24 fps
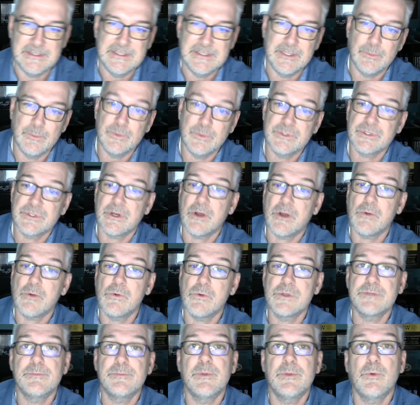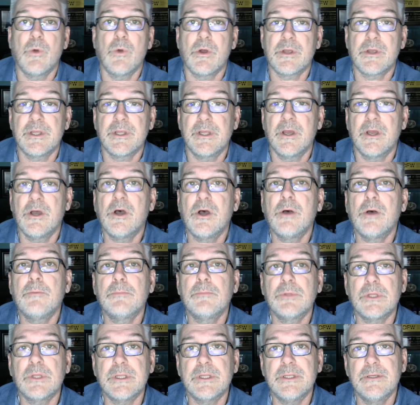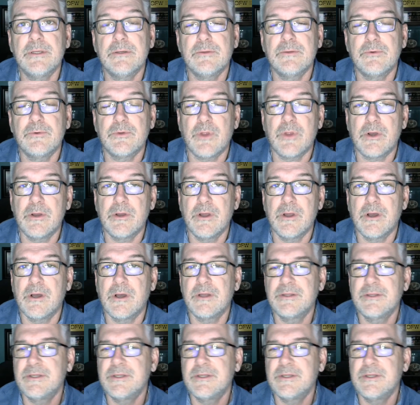And we should always be walking humbly with our God.